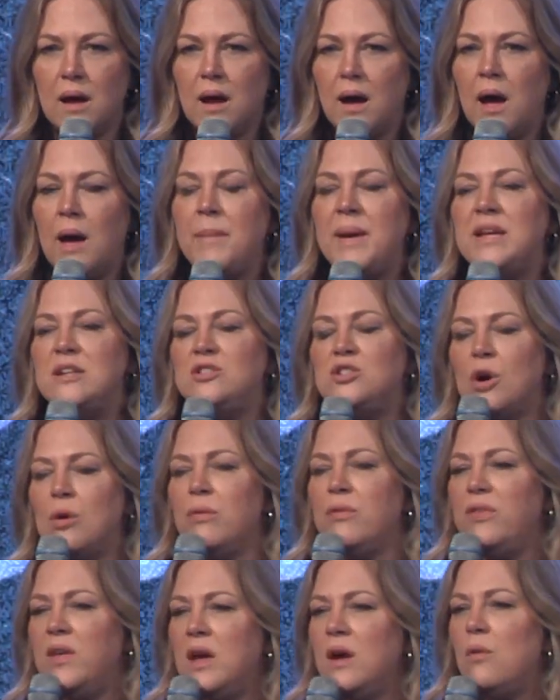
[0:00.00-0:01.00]
I mean,
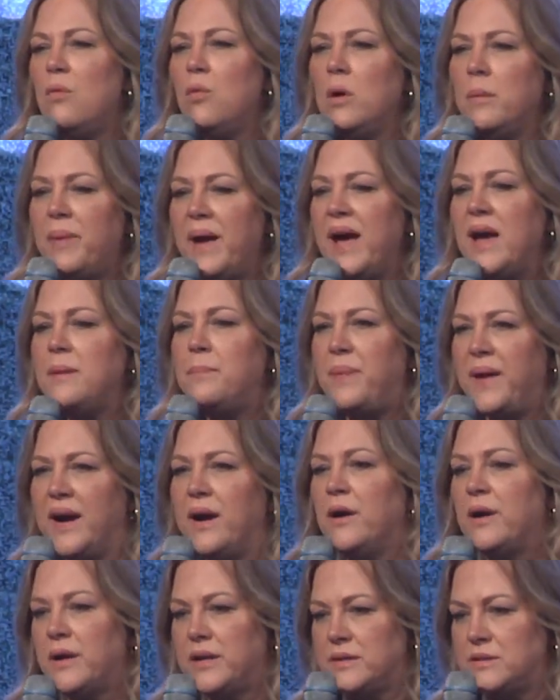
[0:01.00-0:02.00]
don't think we're bad
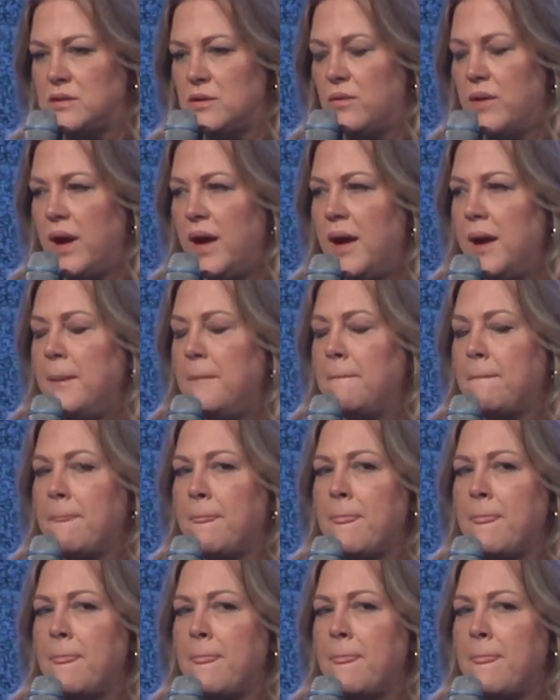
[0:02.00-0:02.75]
parents, okay?